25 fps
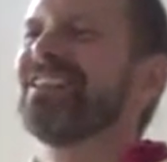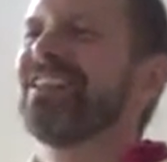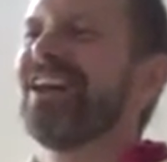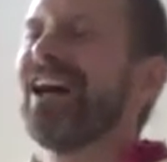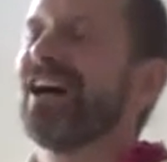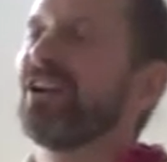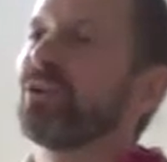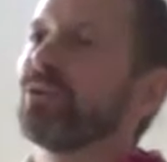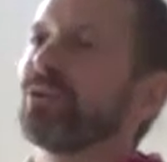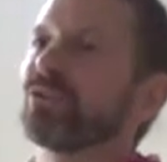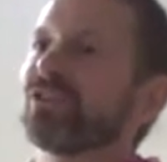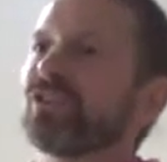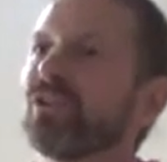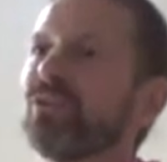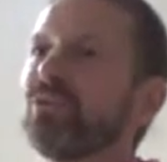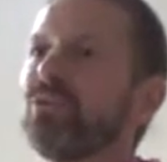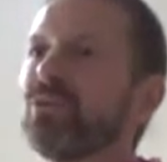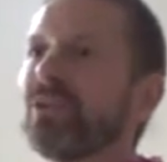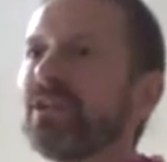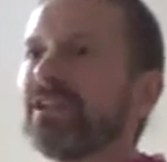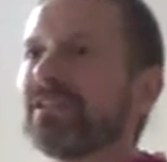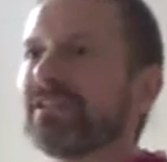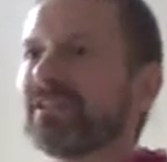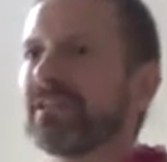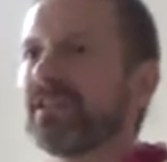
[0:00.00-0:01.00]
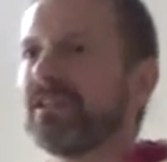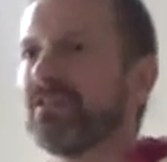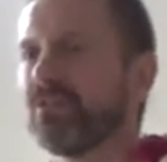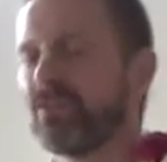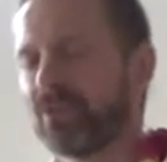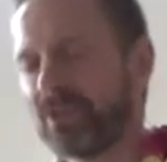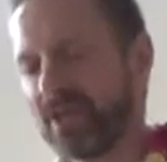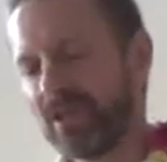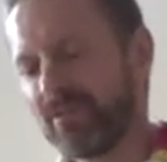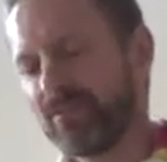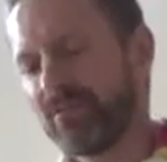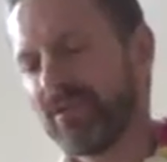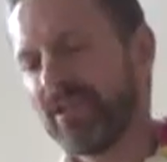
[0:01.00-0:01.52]
And also you can see, you
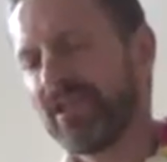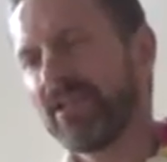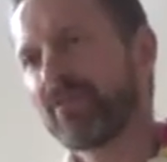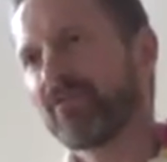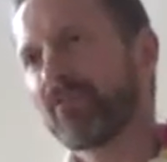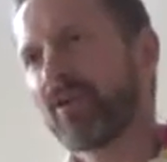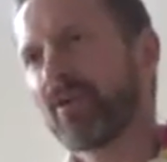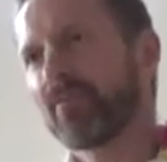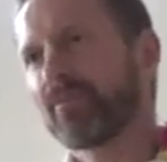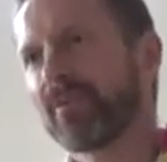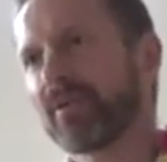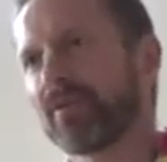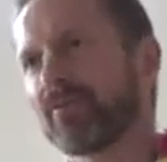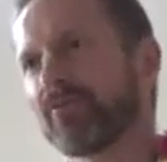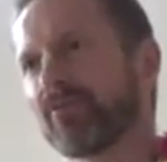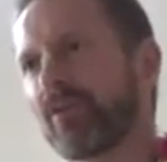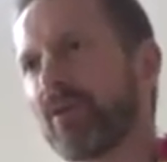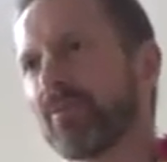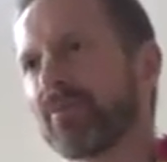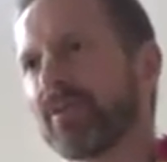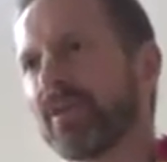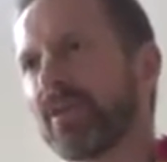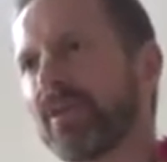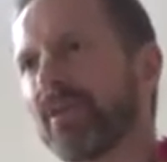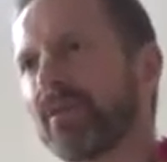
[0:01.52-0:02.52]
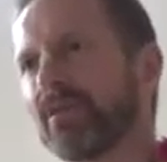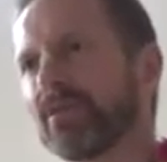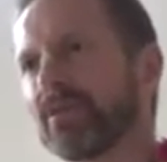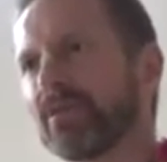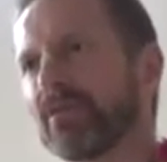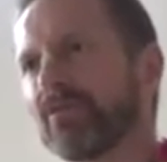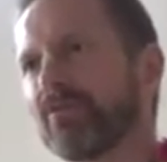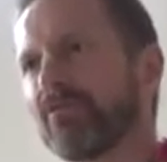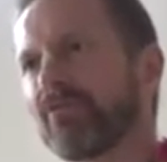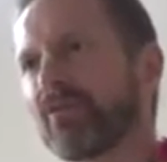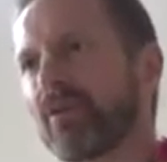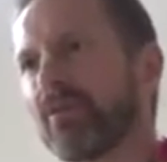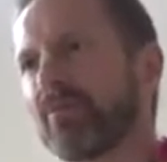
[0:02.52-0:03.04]
can read from the
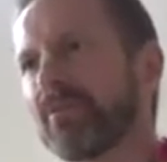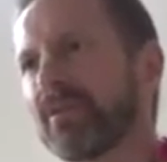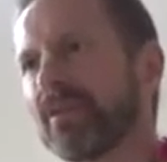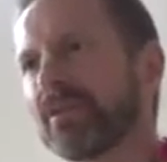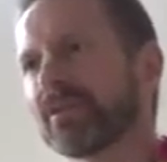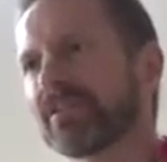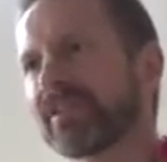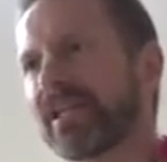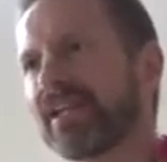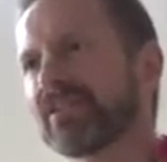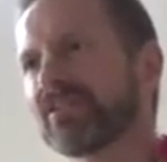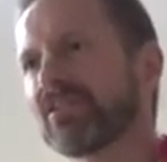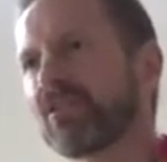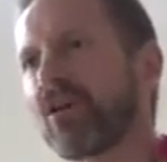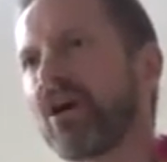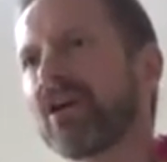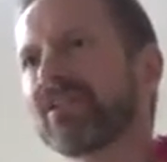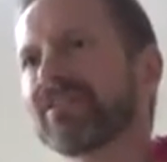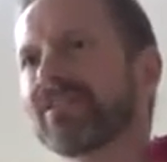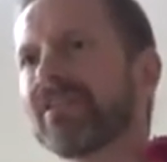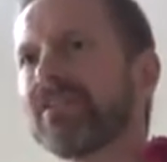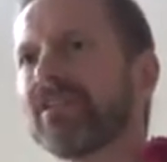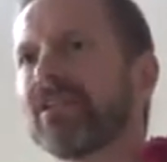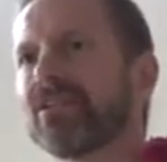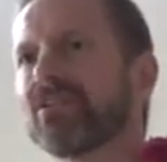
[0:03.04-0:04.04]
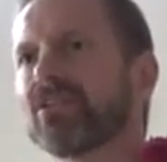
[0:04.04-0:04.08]
sanskars in the